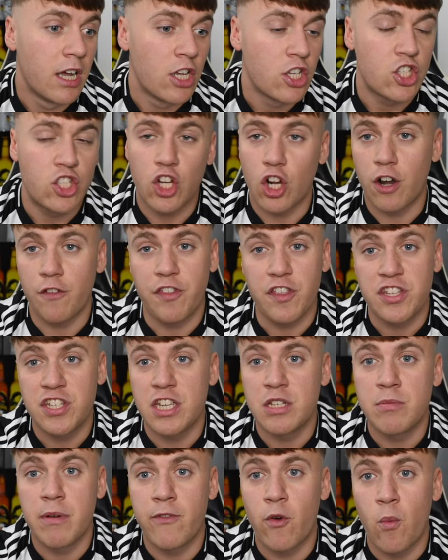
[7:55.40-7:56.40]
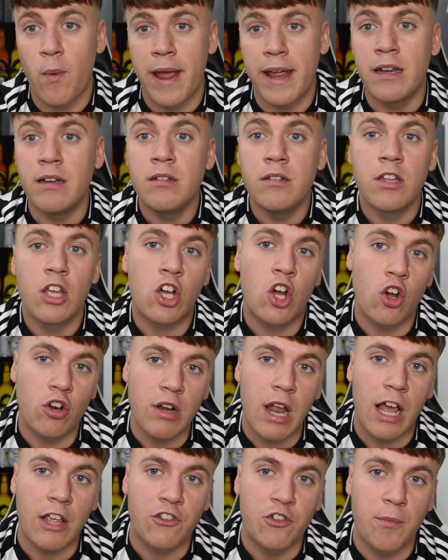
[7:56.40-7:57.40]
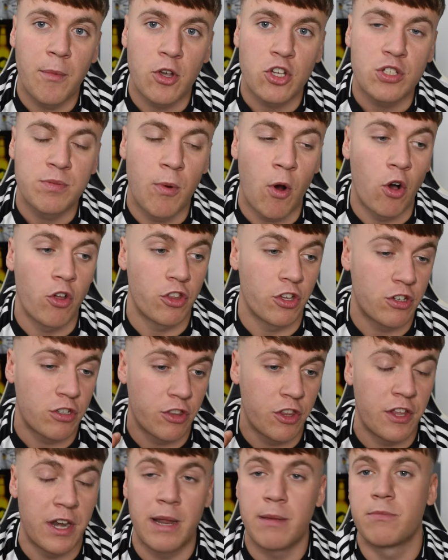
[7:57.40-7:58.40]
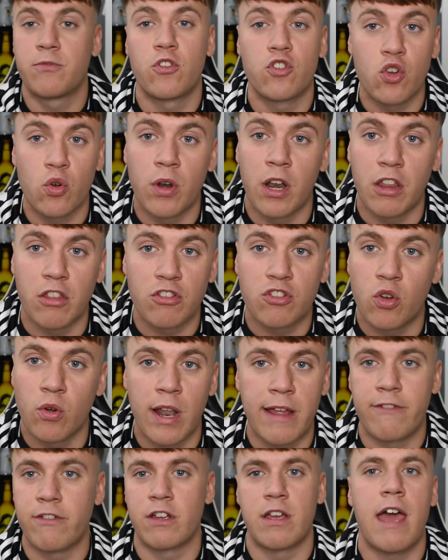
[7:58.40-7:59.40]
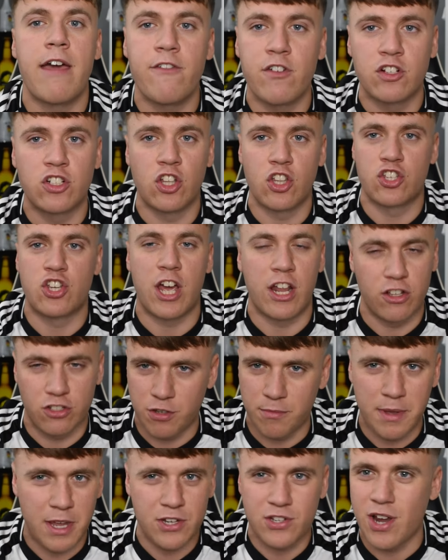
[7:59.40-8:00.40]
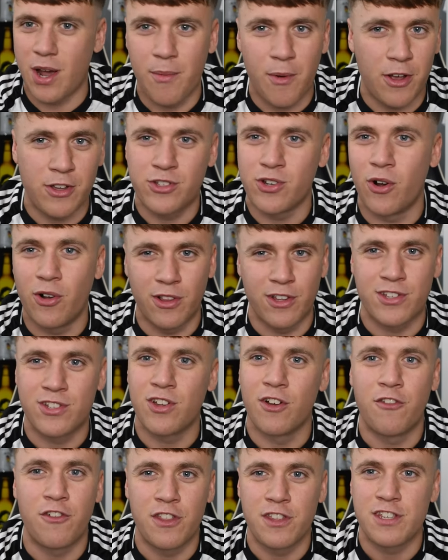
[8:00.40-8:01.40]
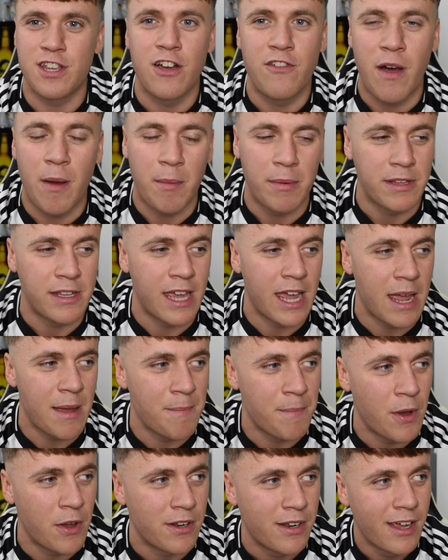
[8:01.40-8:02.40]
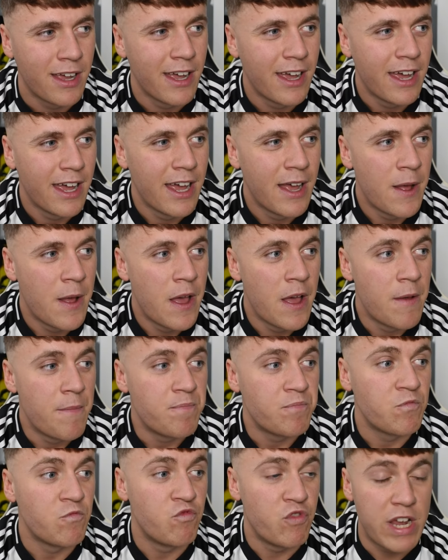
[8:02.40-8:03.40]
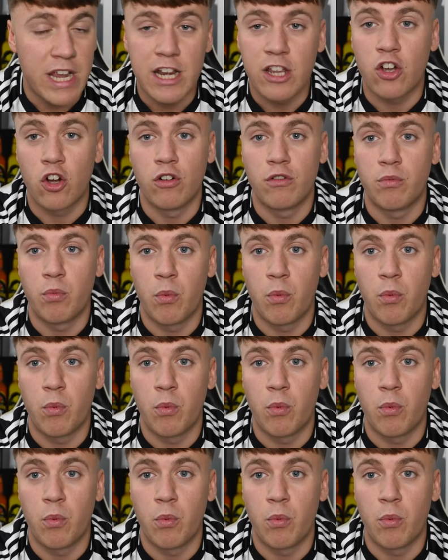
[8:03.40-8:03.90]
start off the season with a win, you couldn't ask for much more. The Linton, Joe Linton's goal, everything's on the channel, so make sure I watch all the stuff for the Southampton game. But really good